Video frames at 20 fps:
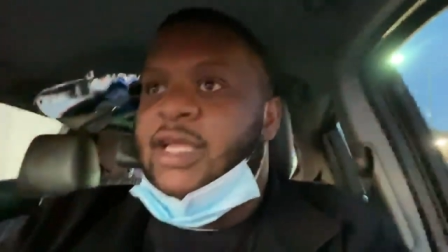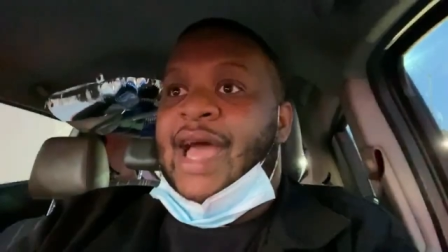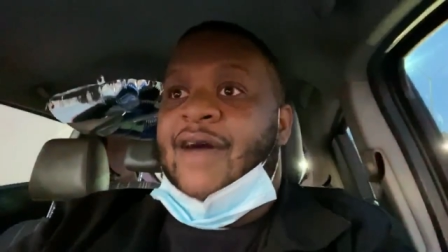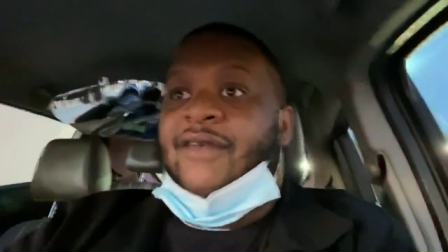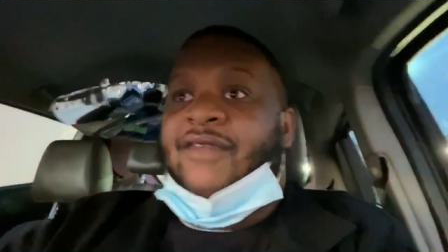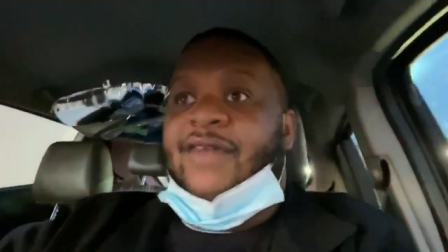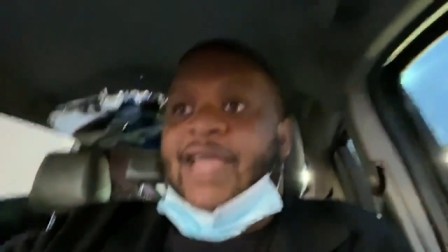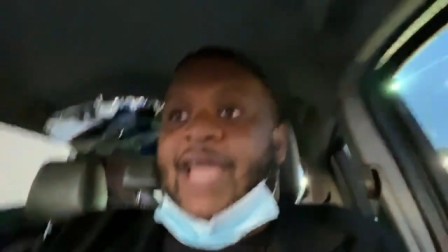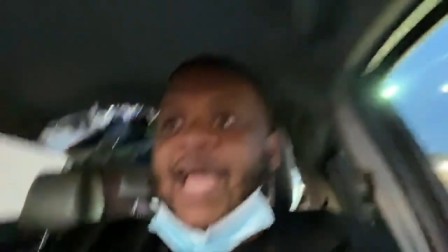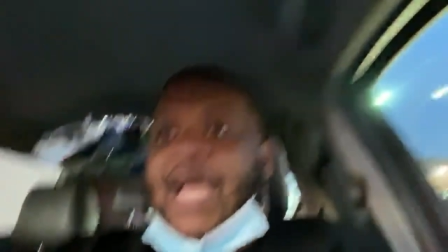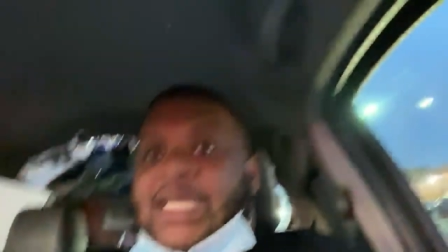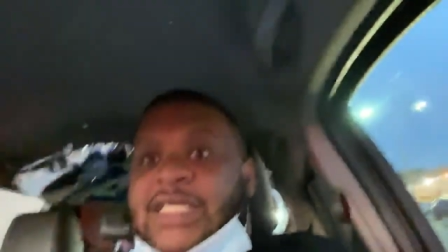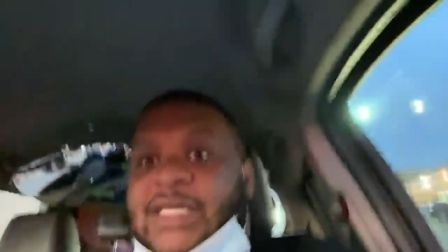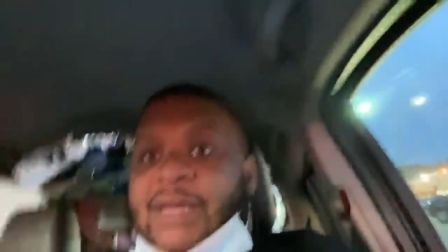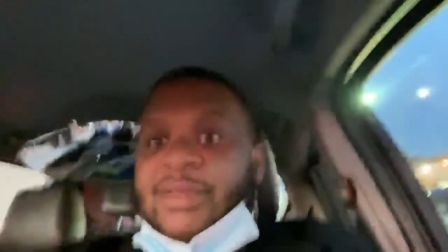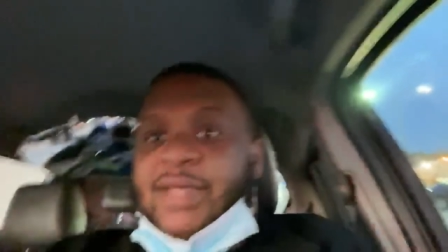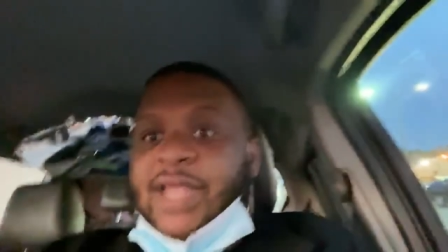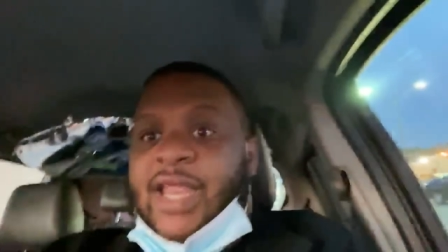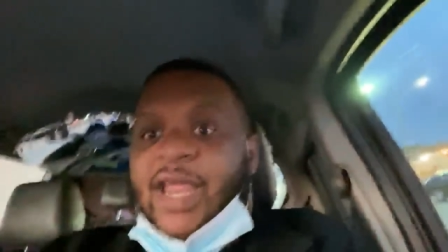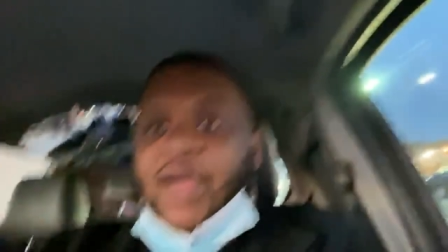I forgot
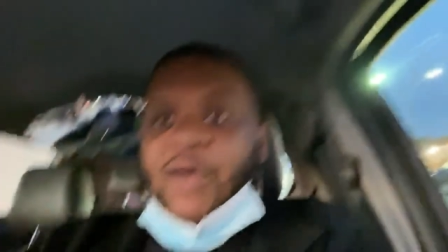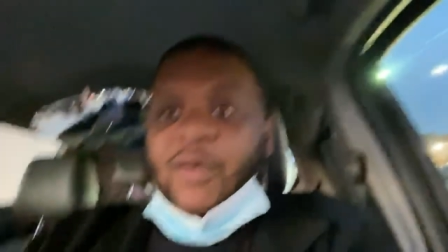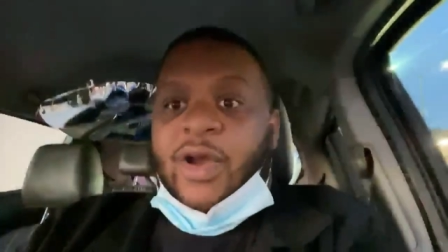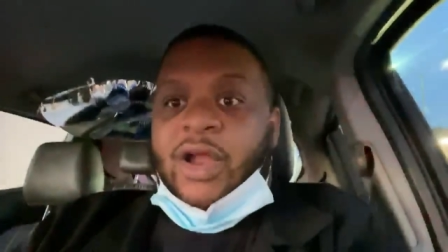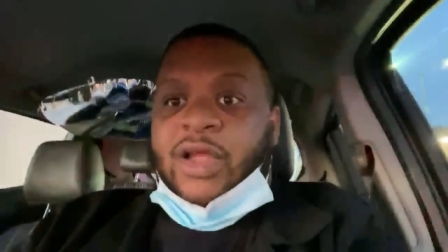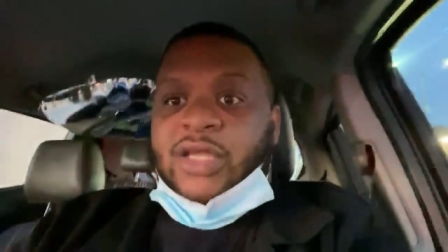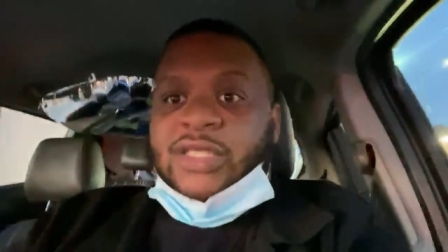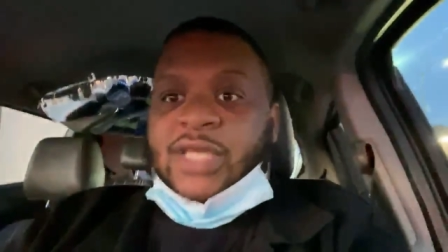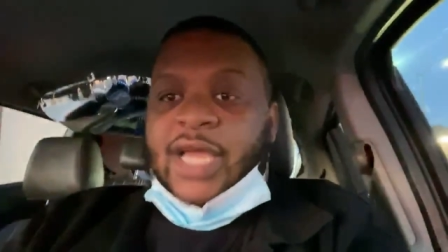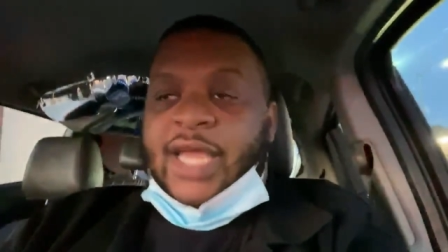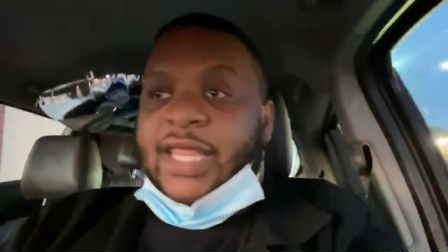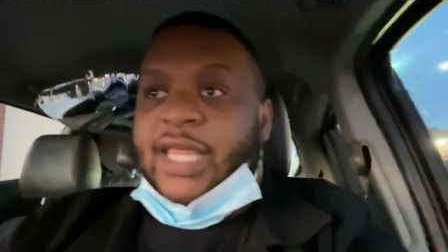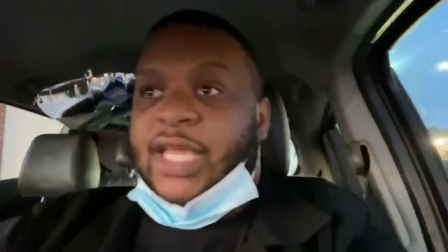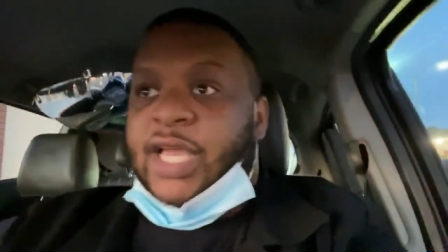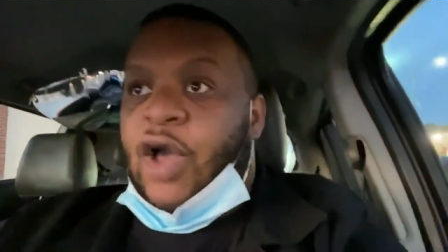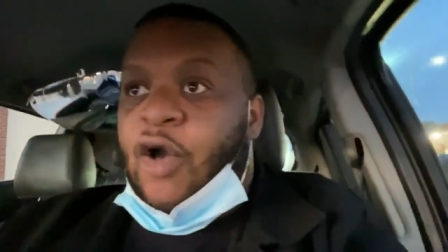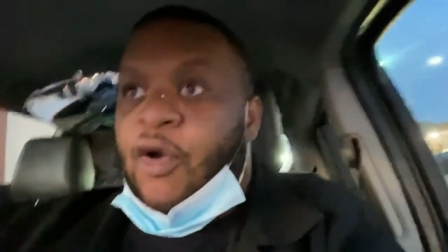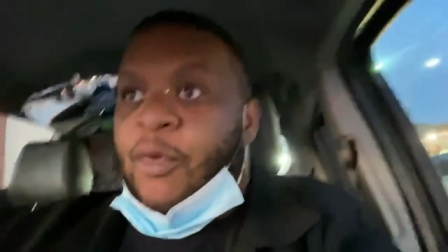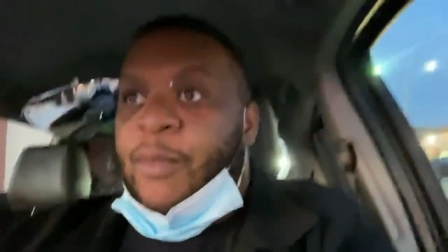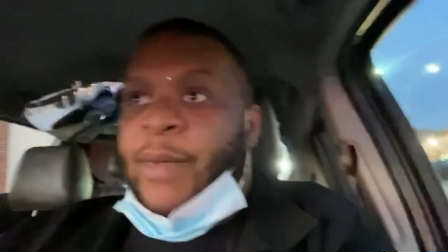something at work, so I have to
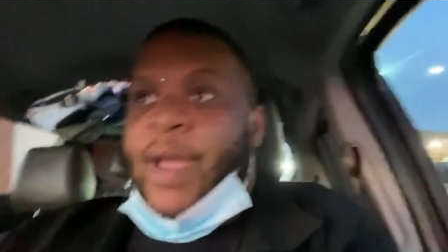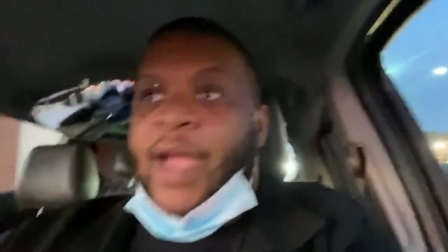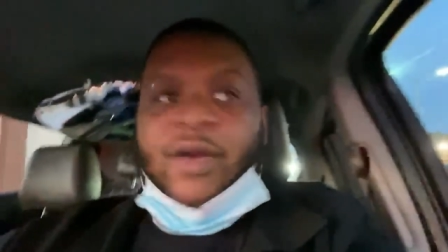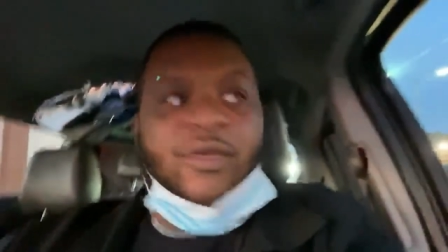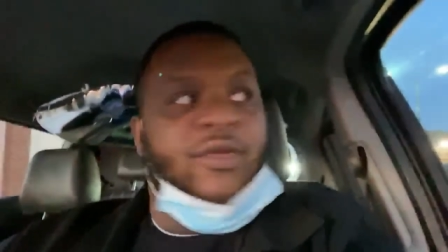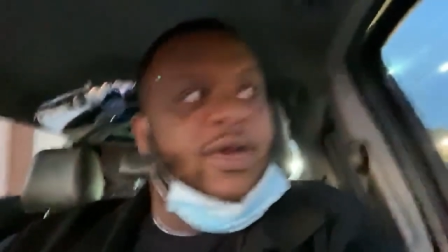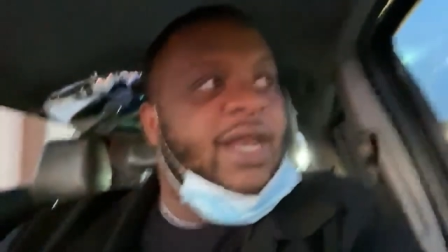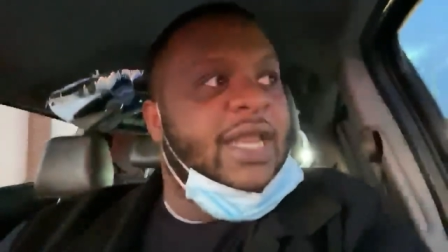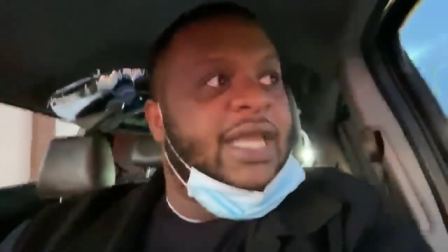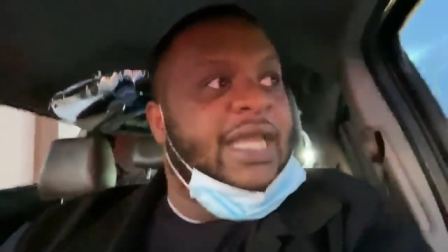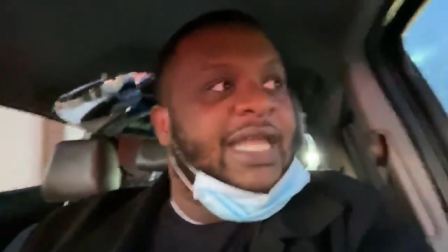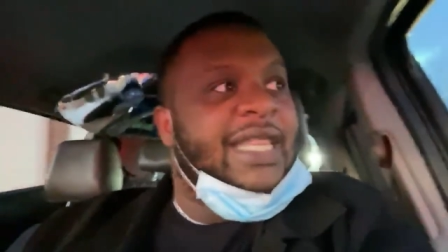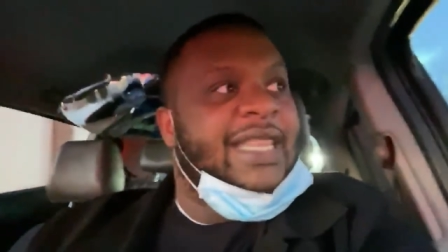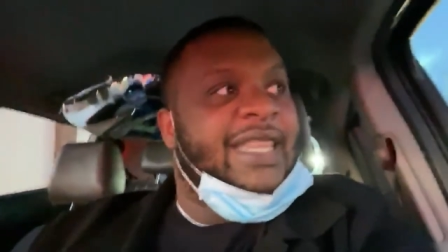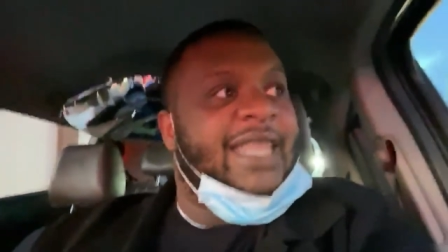go back, run and get